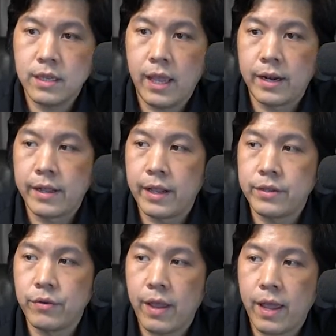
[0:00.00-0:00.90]
and then
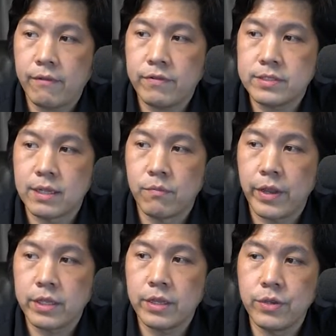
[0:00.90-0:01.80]
you have some
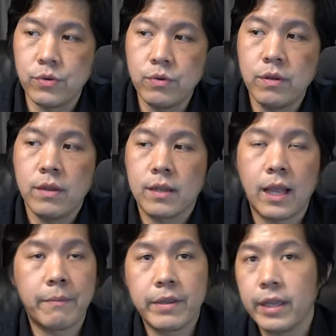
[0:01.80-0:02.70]
vector u
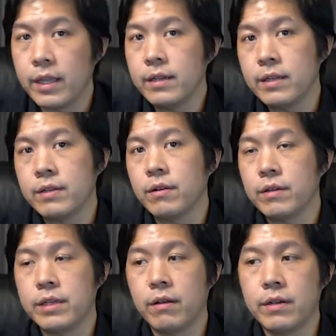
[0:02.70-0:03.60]
coming
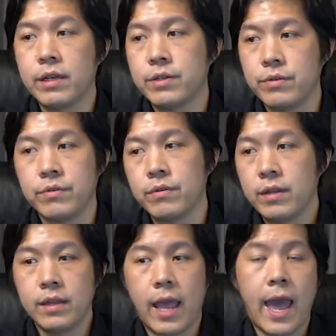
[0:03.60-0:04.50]
in order to
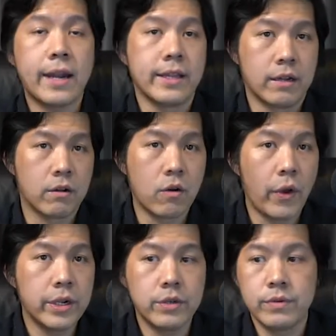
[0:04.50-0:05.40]
adding or
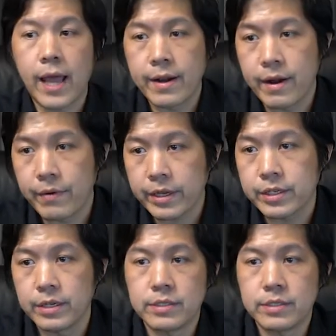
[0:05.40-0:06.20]
going to that direction.